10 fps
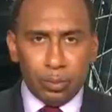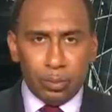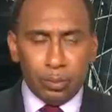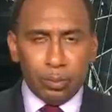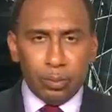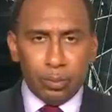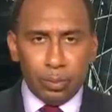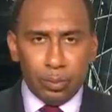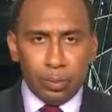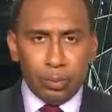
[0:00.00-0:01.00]

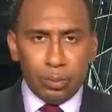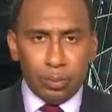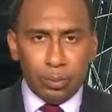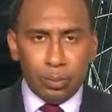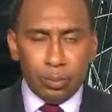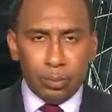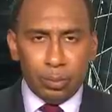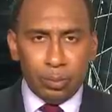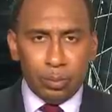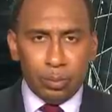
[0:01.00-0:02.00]

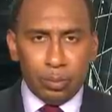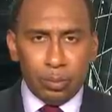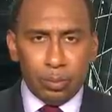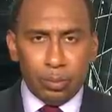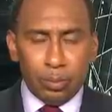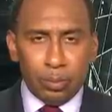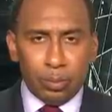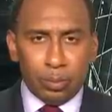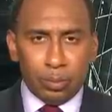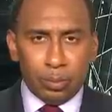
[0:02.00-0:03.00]

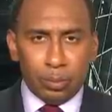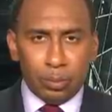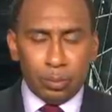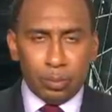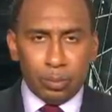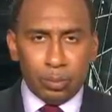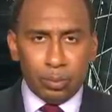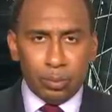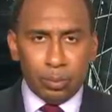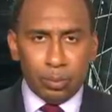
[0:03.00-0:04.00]

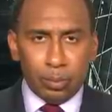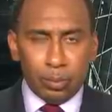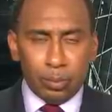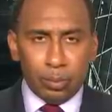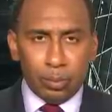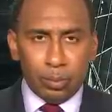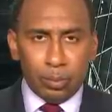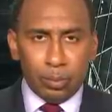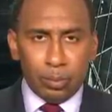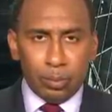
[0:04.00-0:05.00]

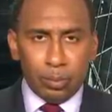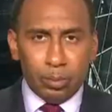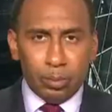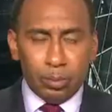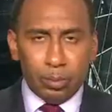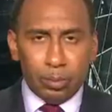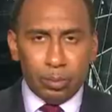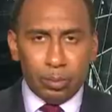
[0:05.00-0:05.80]
(silent)